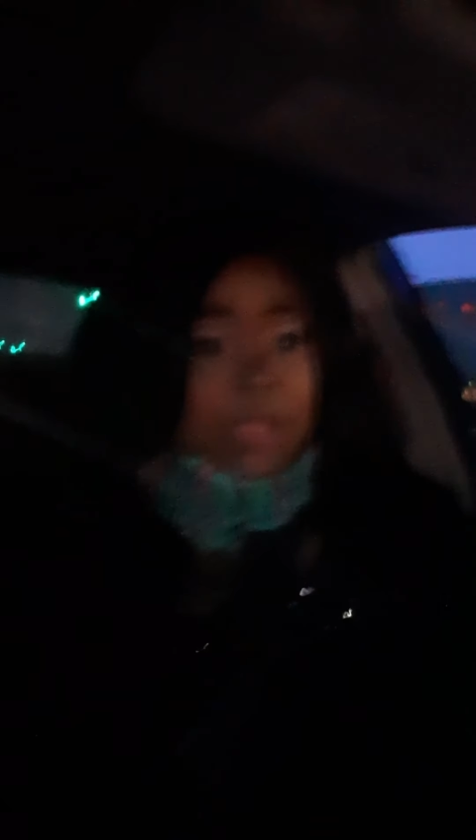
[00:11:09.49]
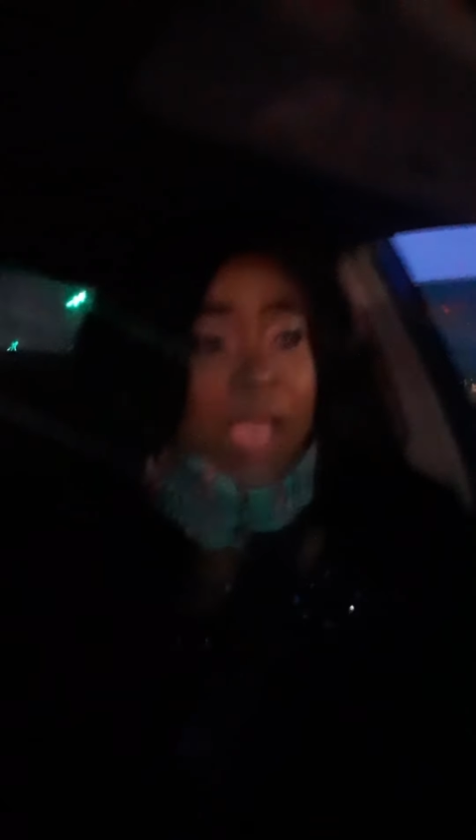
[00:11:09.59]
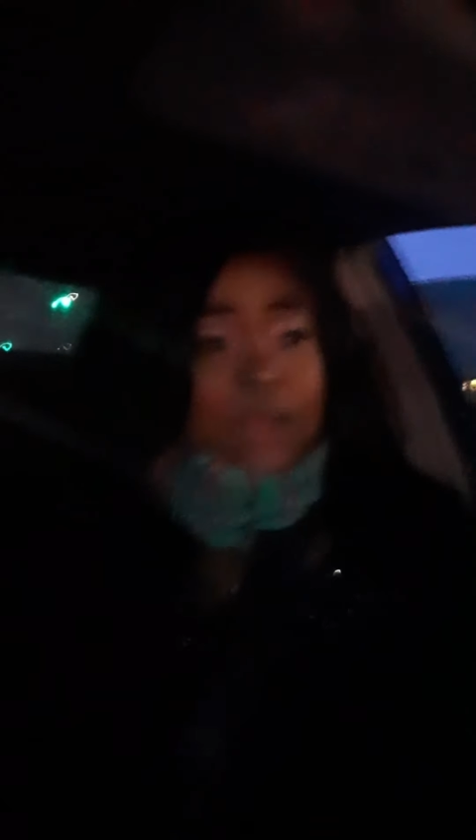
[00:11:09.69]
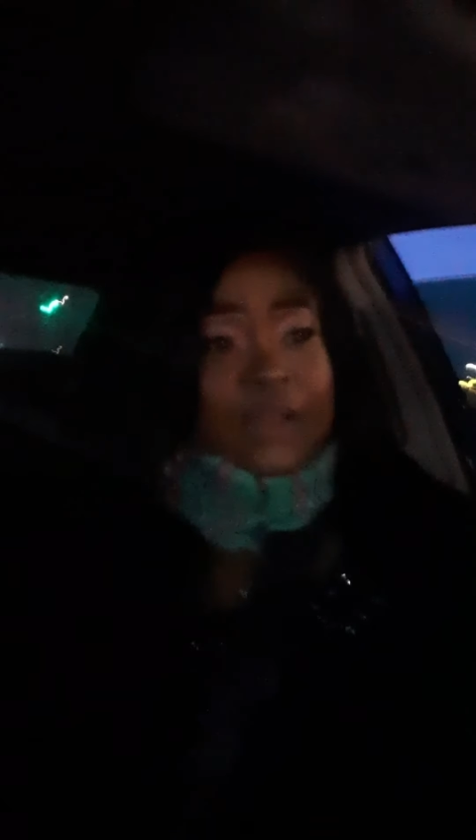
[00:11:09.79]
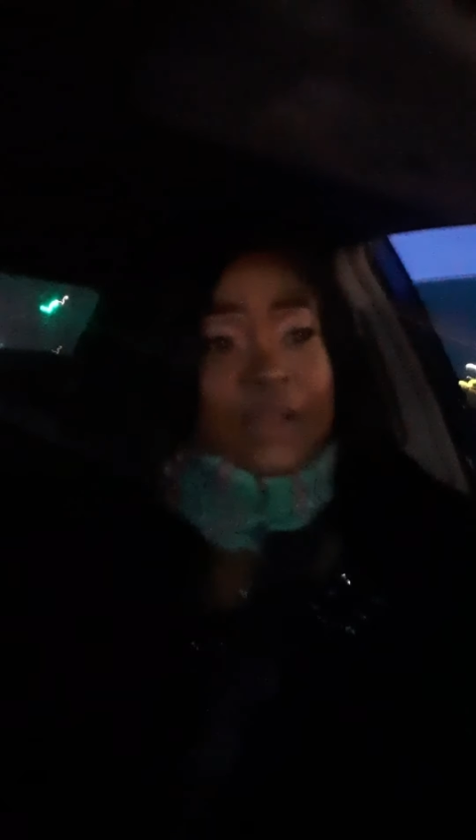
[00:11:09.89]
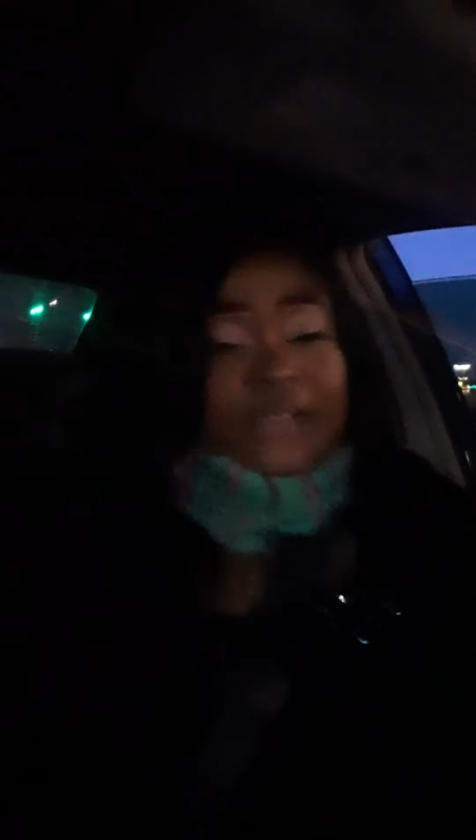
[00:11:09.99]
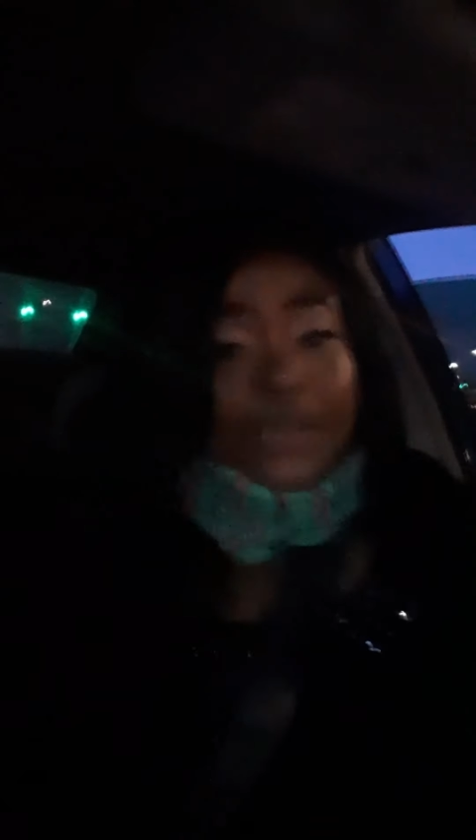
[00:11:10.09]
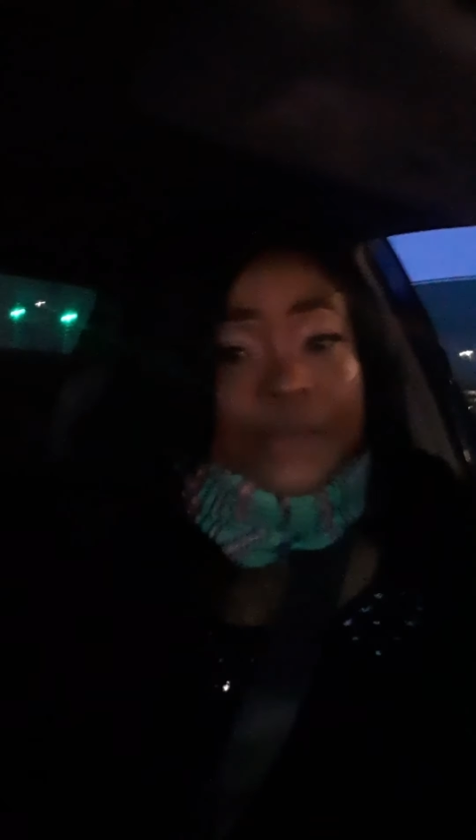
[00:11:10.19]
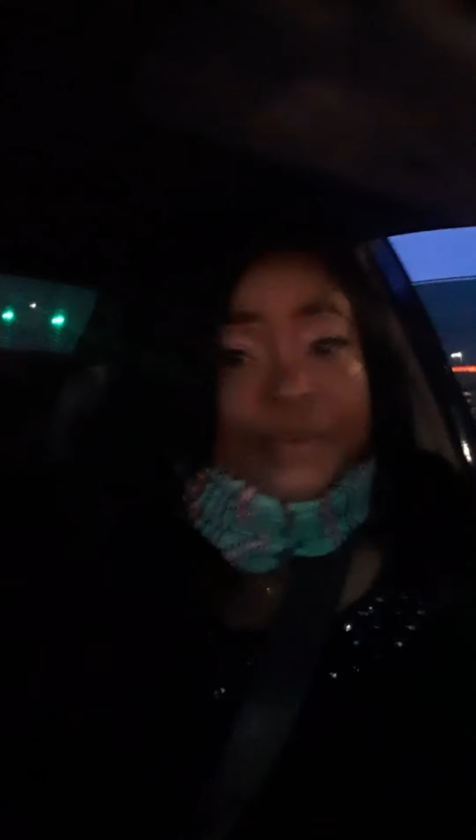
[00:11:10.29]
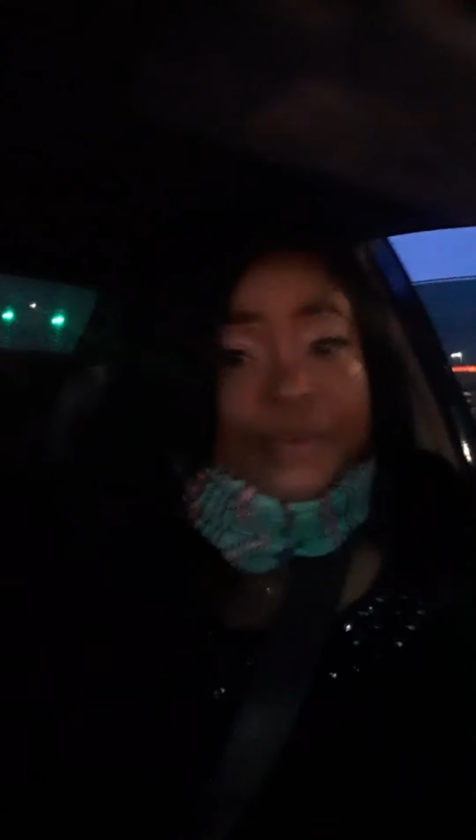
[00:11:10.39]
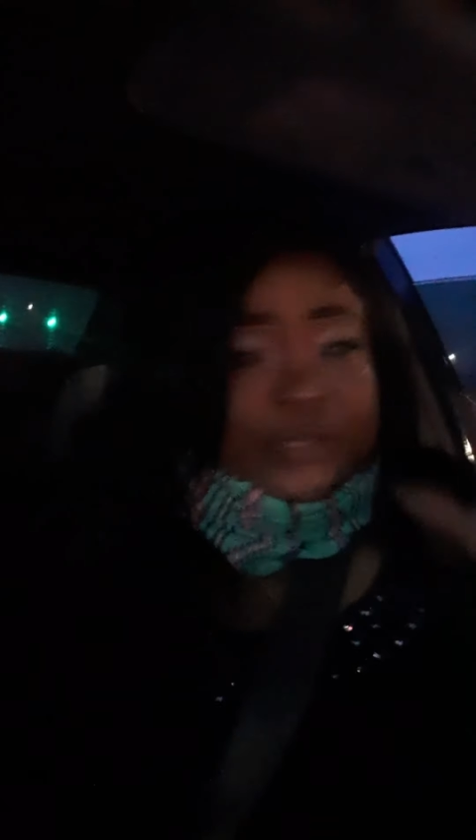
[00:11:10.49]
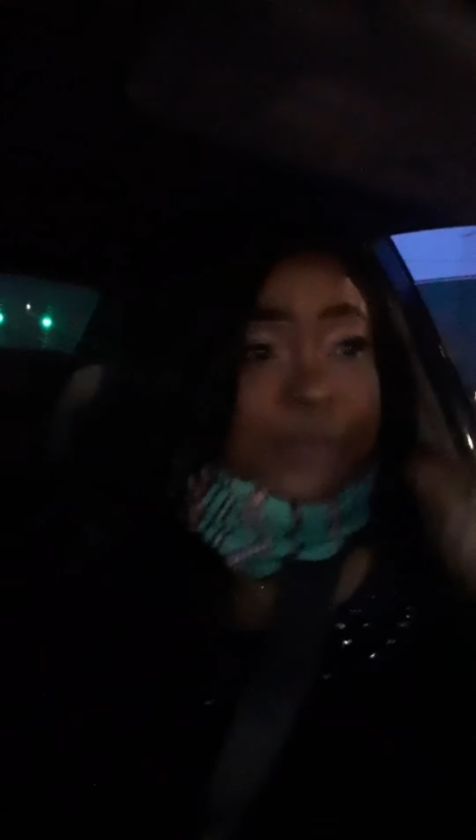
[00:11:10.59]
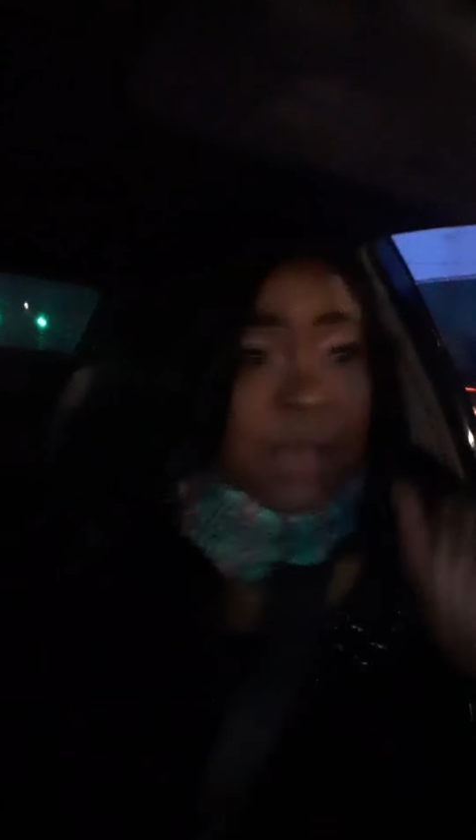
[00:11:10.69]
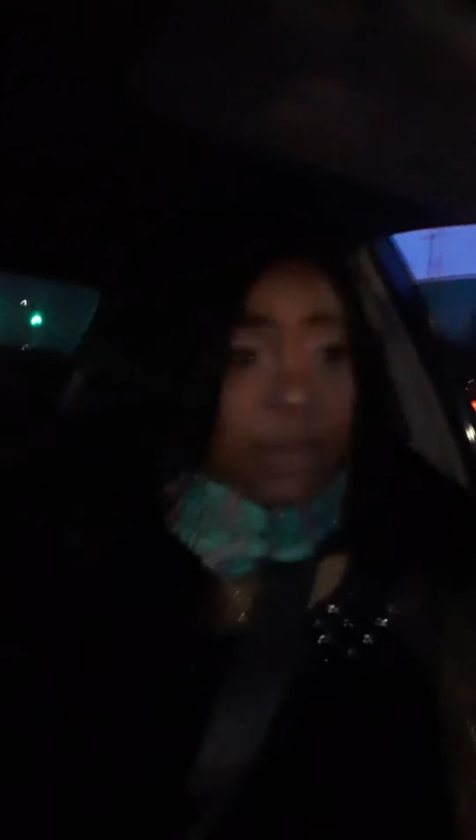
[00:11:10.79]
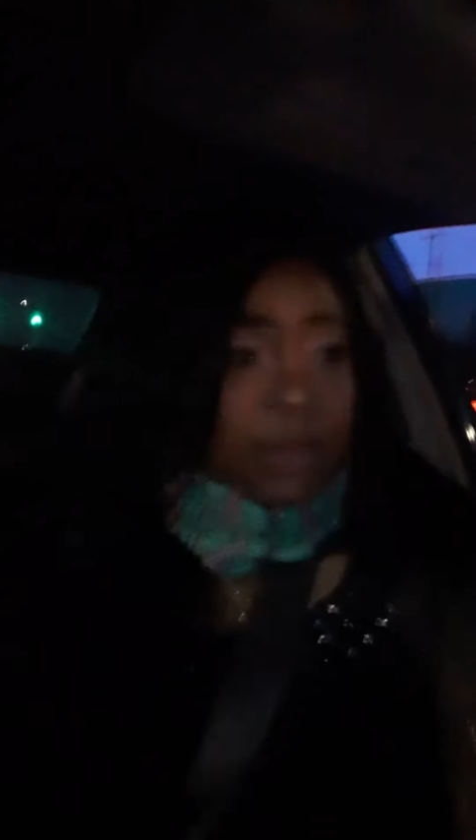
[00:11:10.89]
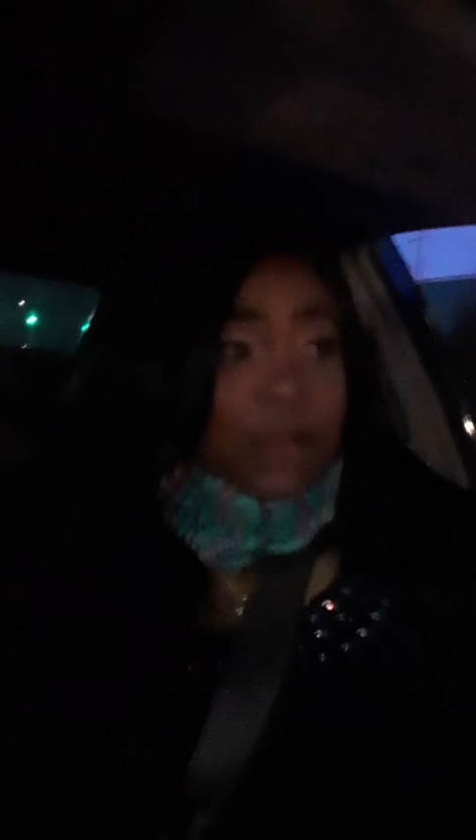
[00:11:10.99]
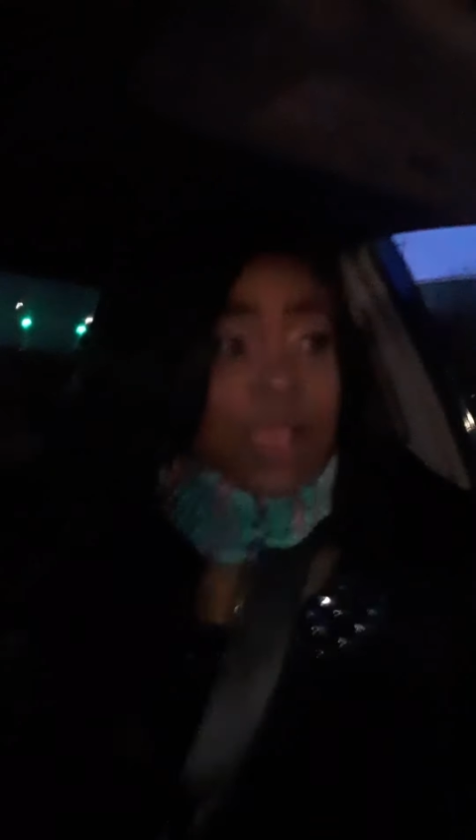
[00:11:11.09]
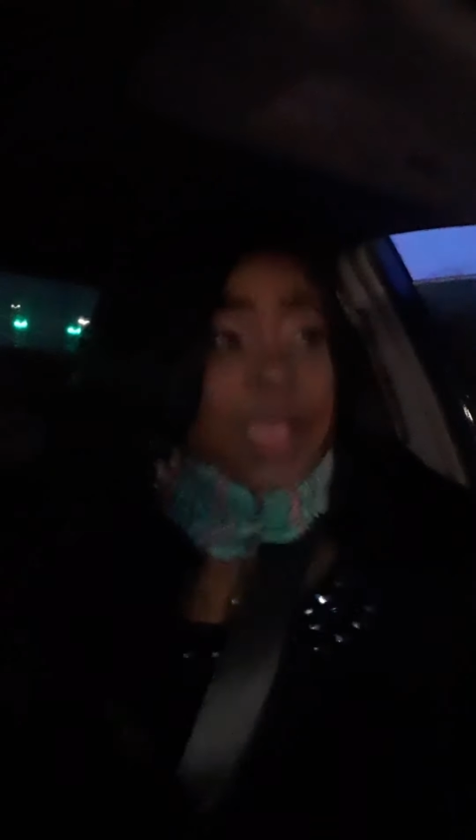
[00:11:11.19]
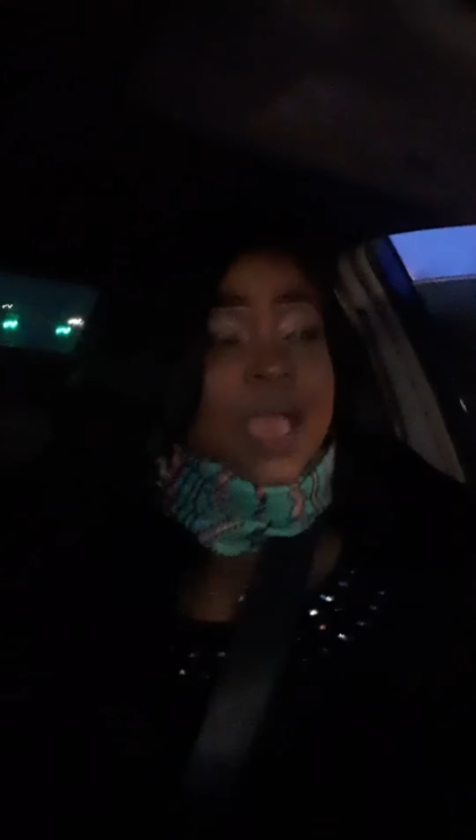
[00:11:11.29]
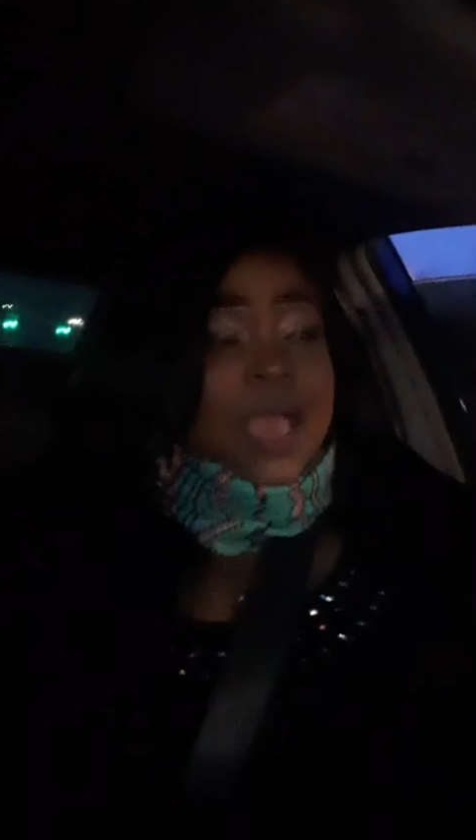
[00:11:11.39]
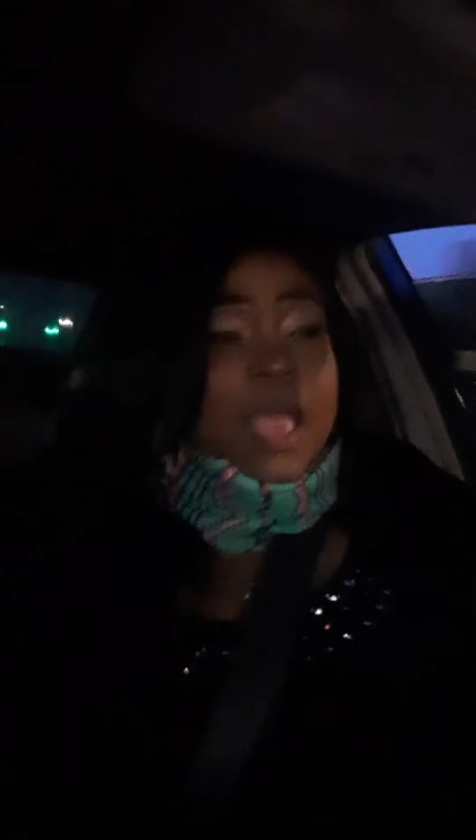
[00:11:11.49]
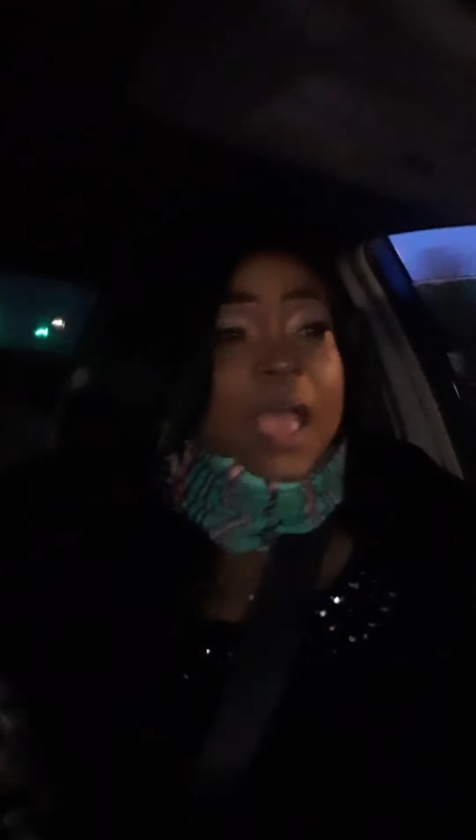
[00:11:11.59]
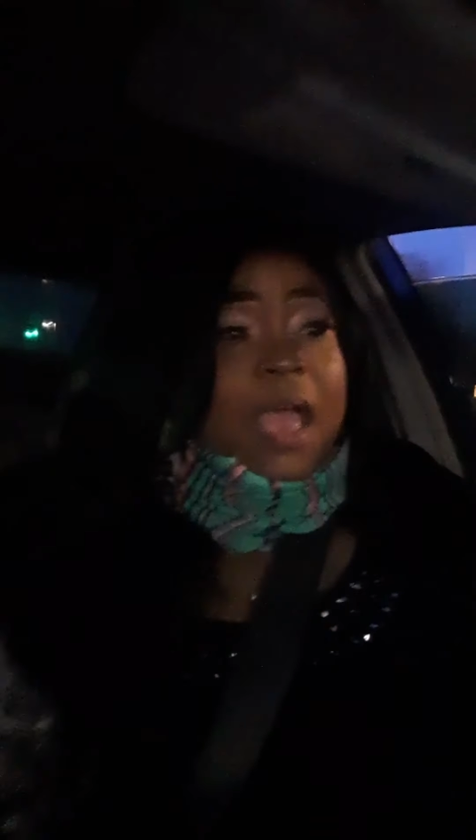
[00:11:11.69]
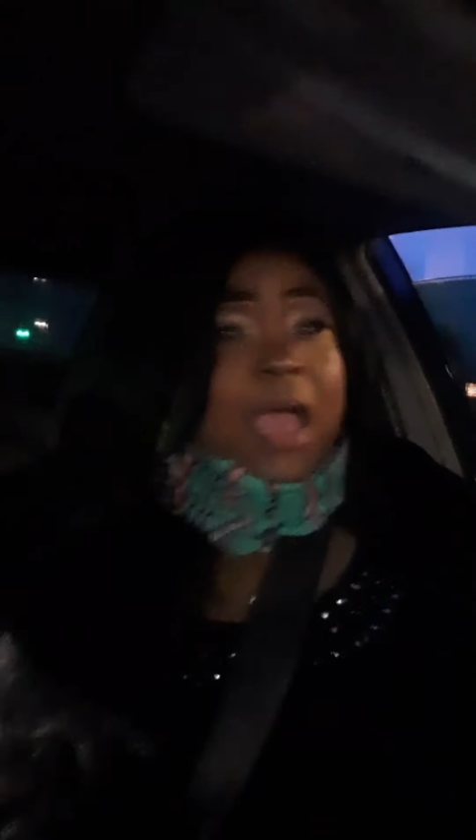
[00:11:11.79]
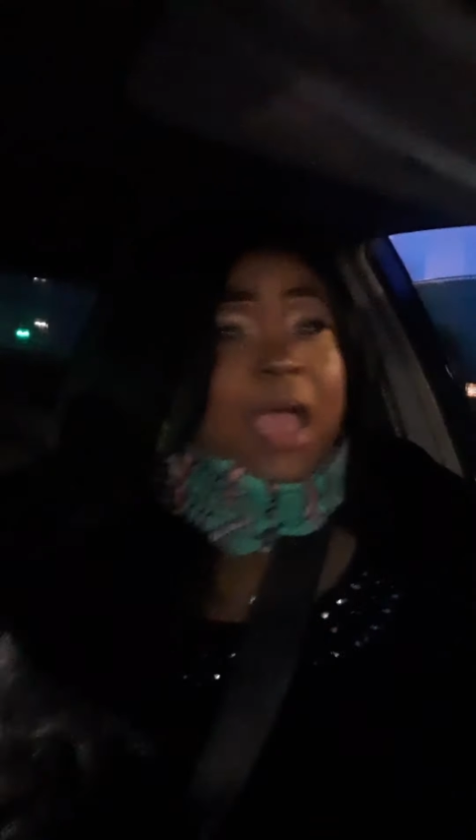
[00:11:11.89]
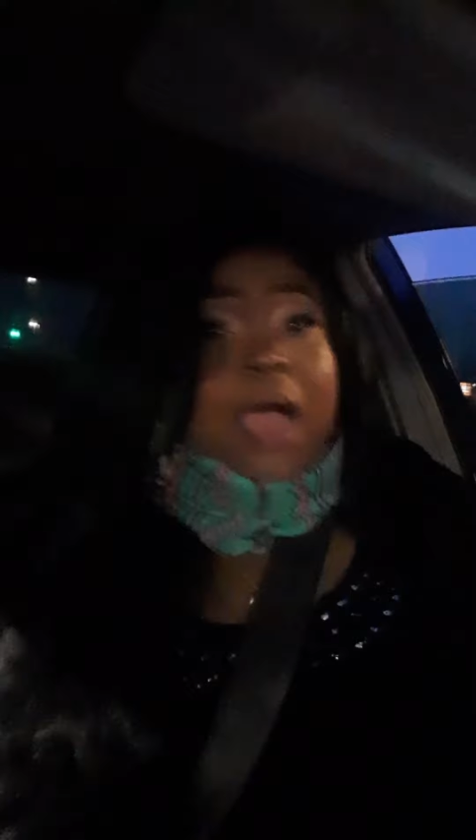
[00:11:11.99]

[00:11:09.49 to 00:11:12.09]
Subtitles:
I noticed that when I was smaller, I